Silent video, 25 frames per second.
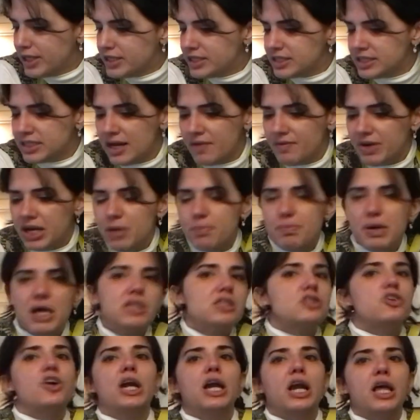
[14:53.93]
doesn't have any
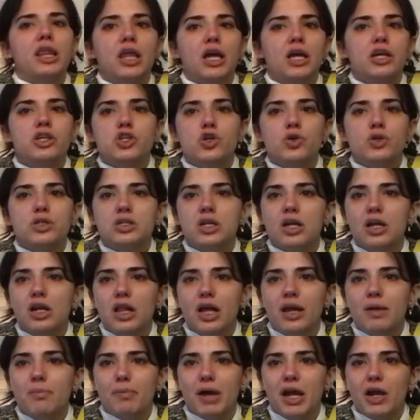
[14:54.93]
pasta or anything, so it's gonna
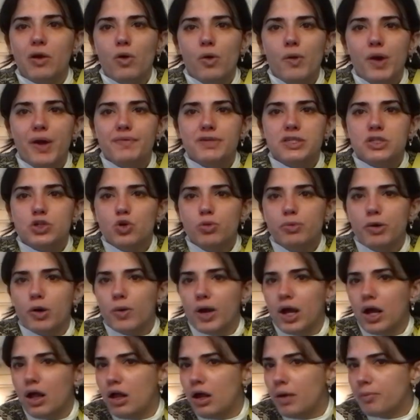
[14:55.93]
like microwave super
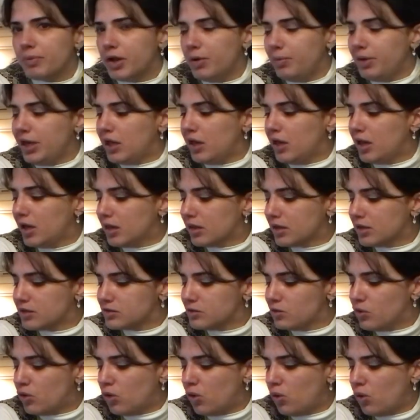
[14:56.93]
well. I'm gonna be eating this
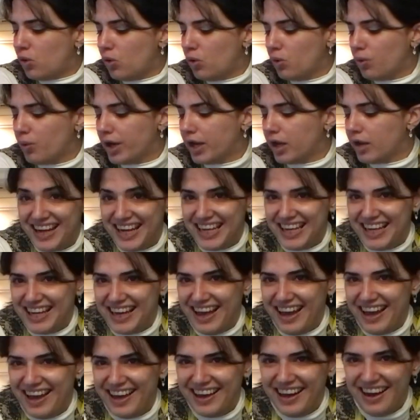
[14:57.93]
whole week.
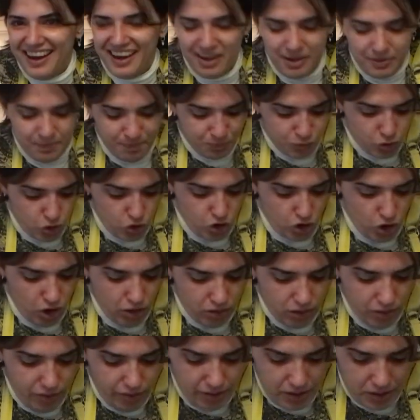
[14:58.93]
Yeah. Yeah.
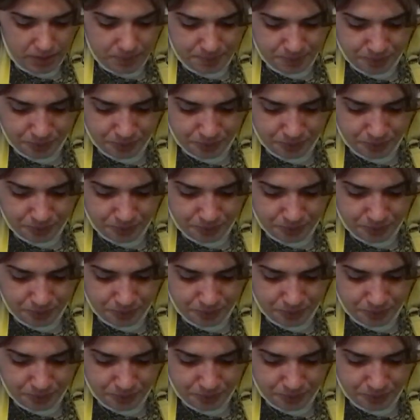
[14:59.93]
Oh,